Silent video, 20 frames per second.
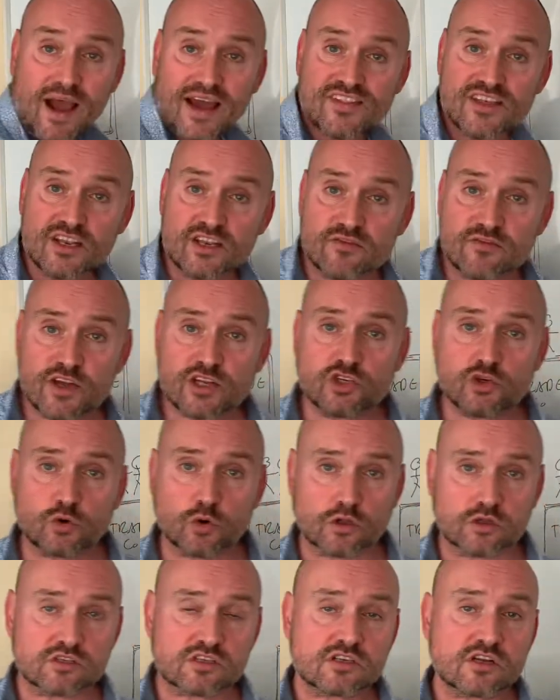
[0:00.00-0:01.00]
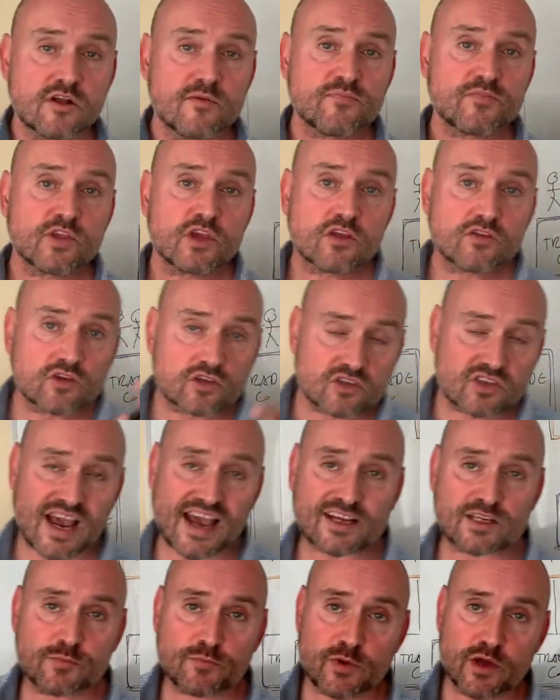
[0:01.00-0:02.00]
the individuals, the
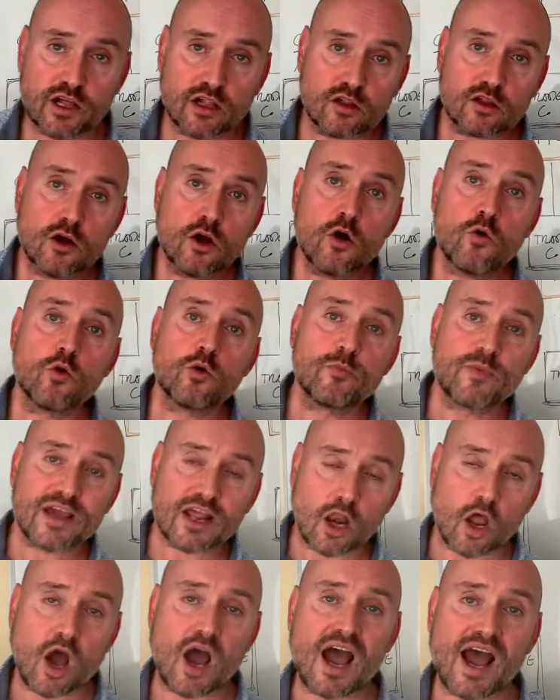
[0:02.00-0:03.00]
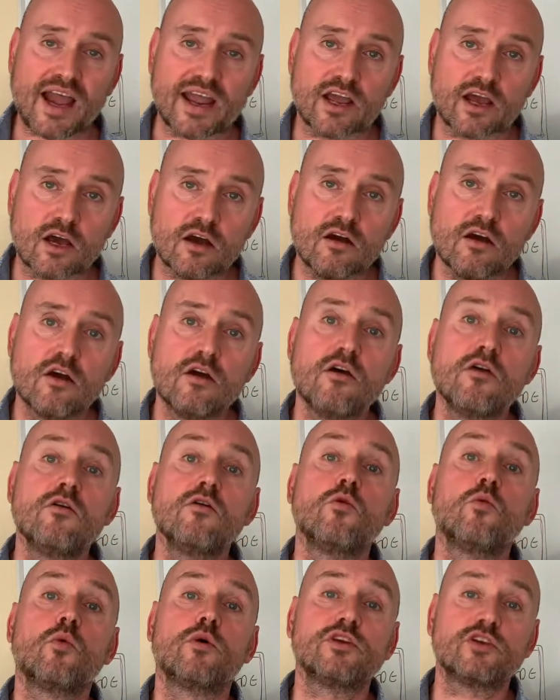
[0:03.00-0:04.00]
tax bill would be a lot higher
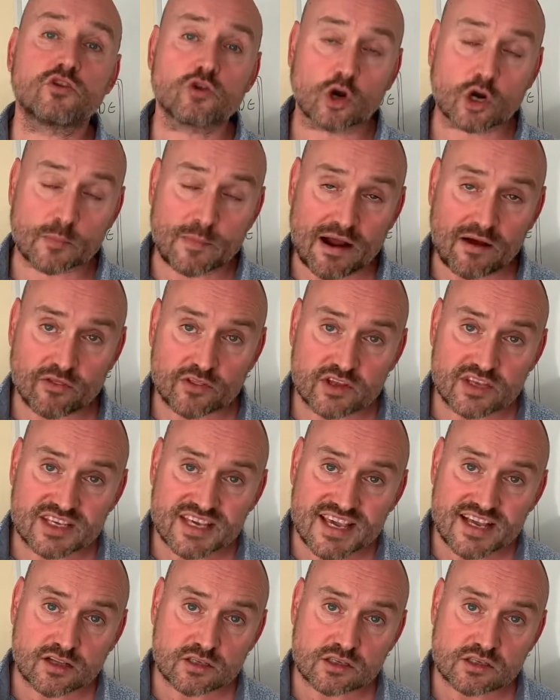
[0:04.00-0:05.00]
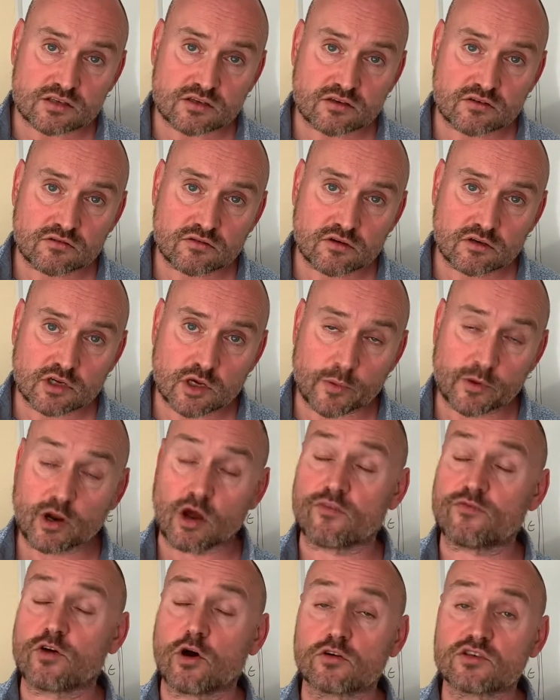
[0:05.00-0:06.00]
when you're talking about the yields coming
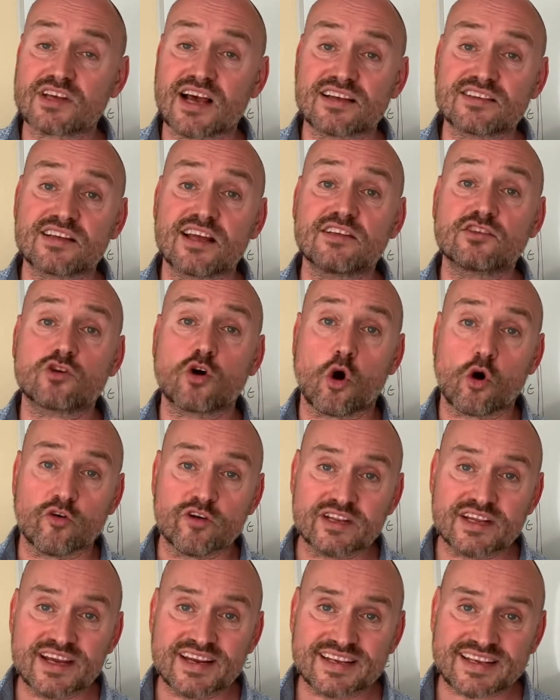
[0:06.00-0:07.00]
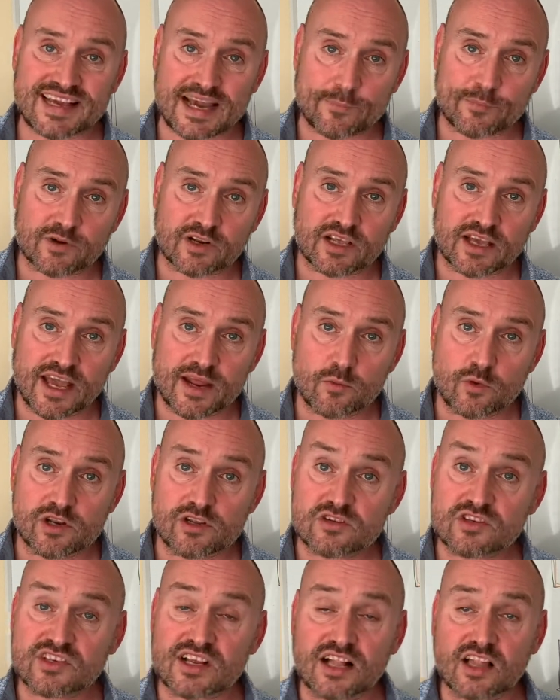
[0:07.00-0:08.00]
off those assets, or indeed capital gain when you
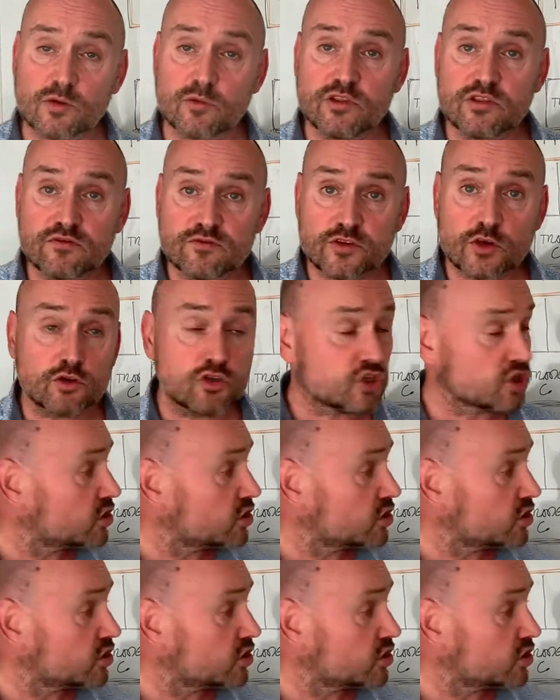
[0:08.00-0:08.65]
sell them in the future.